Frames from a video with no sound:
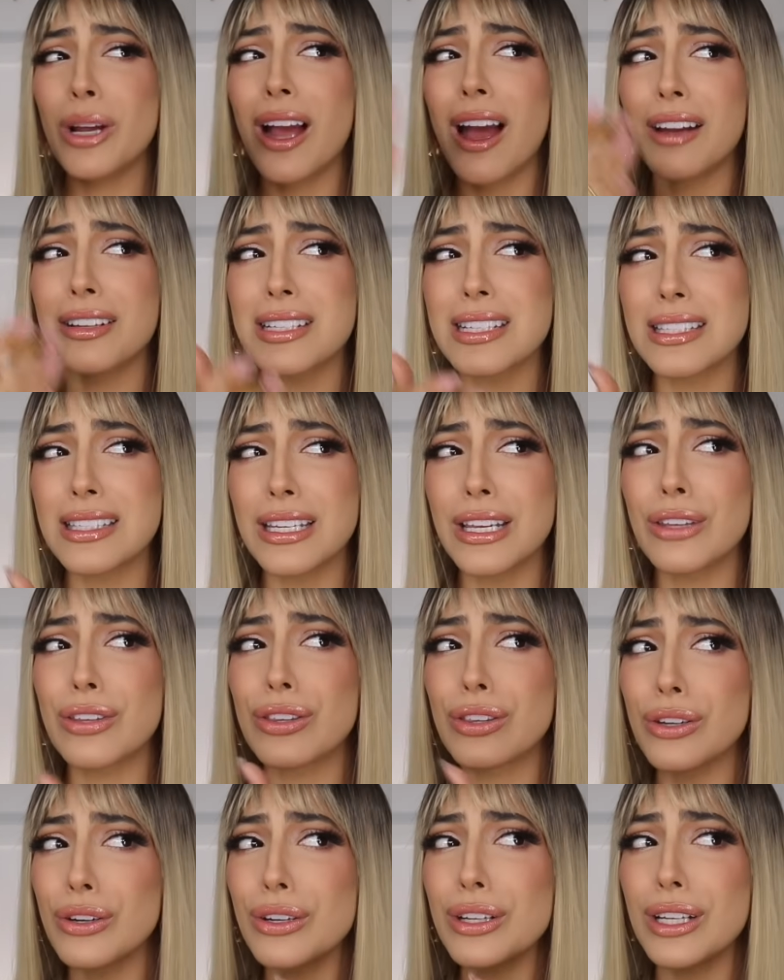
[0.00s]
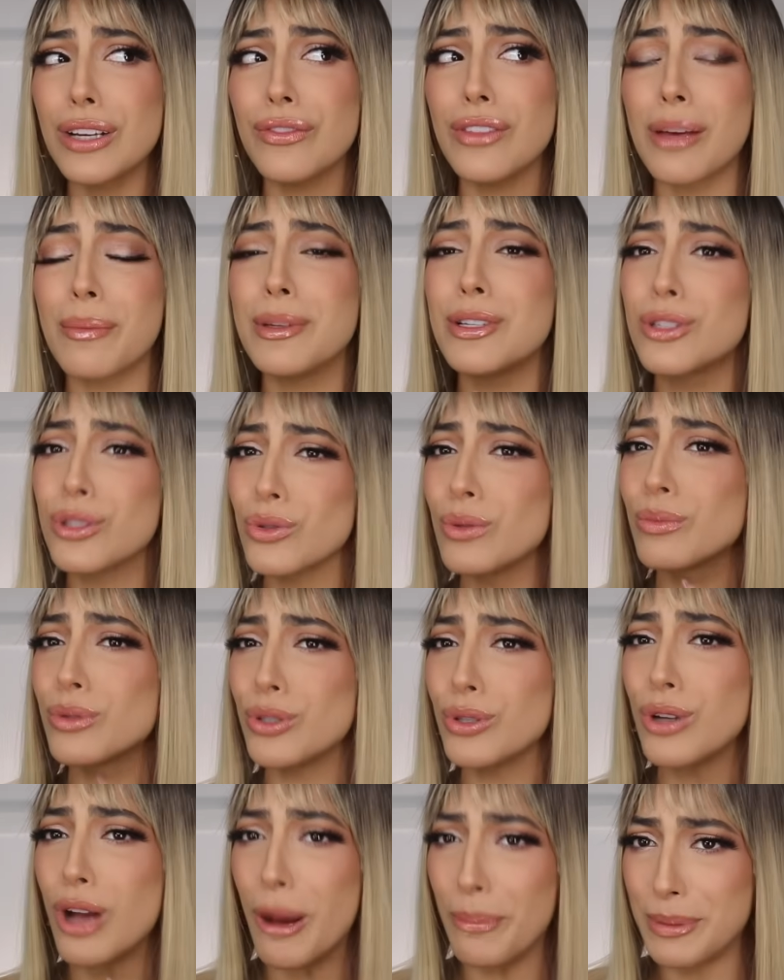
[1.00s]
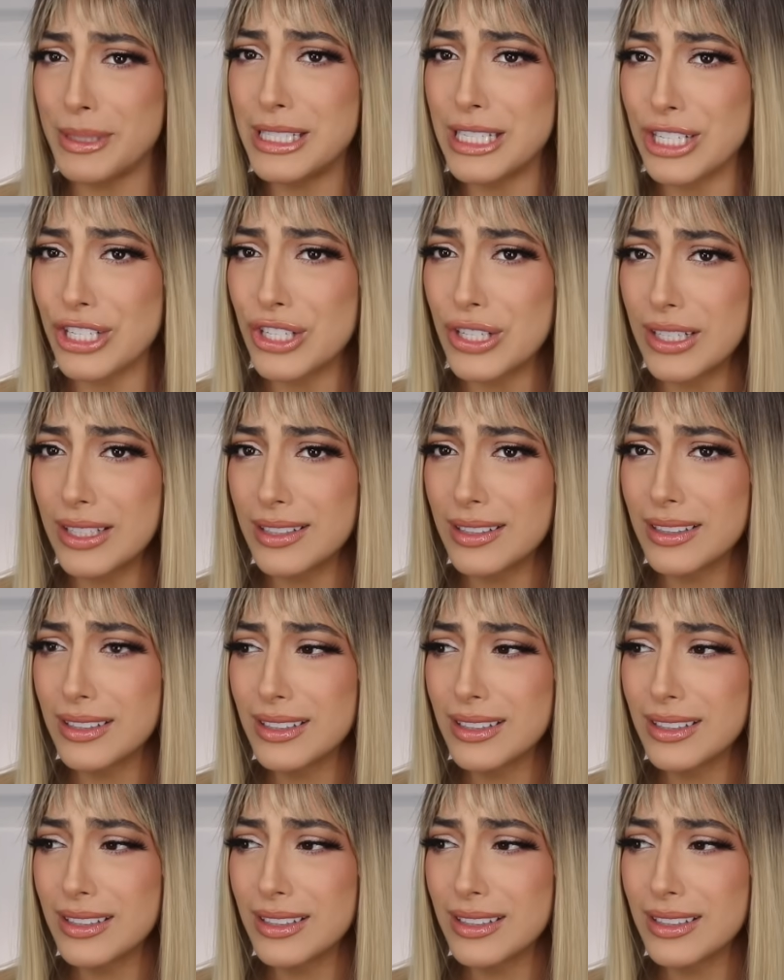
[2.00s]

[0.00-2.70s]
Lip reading: we got to see 30 of them in swimsuit competition.